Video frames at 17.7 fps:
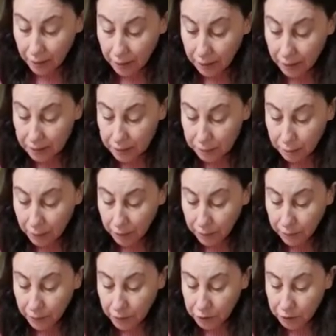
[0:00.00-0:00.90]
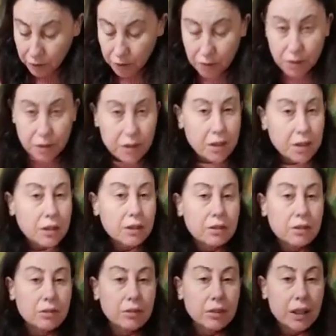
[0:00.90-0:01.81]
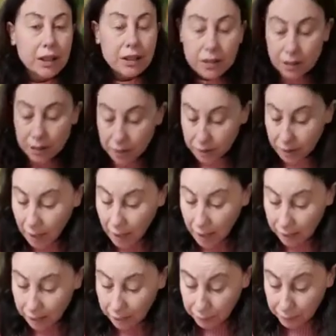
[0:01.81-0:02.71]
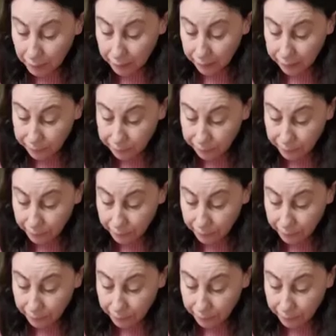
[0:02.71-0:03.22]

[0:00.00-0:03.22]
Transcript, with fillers: is my vision's greatest enemy